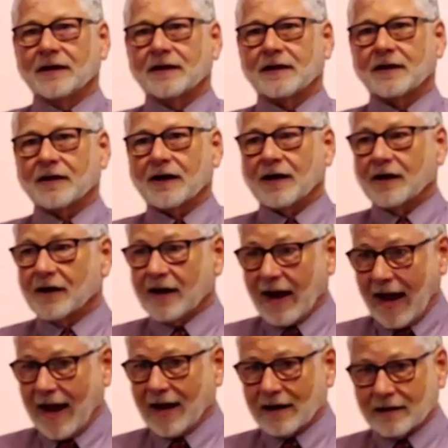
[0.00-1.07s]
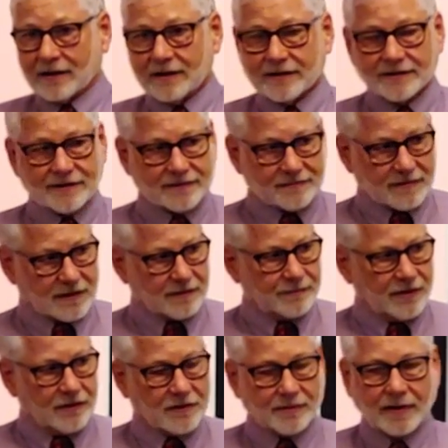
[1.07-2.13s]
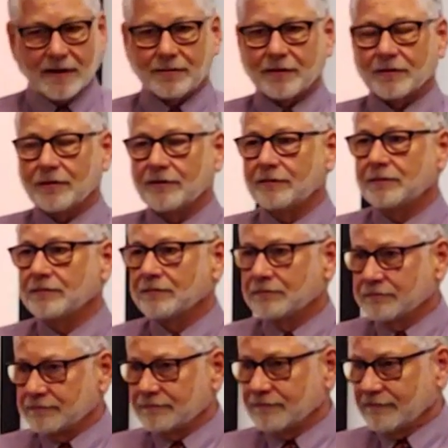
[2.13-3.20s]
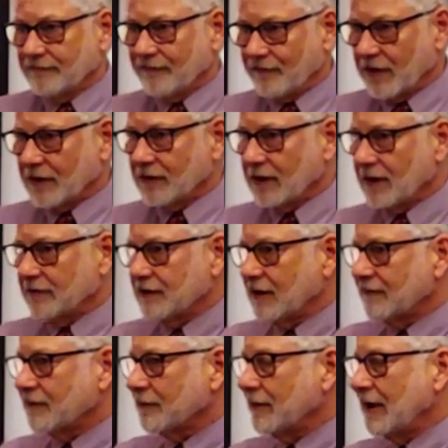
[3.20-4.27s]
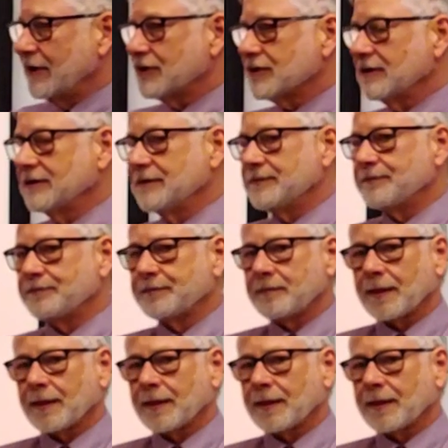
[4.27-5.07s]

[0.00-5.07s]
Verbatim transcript: there are analysts, the computer people who figure out information,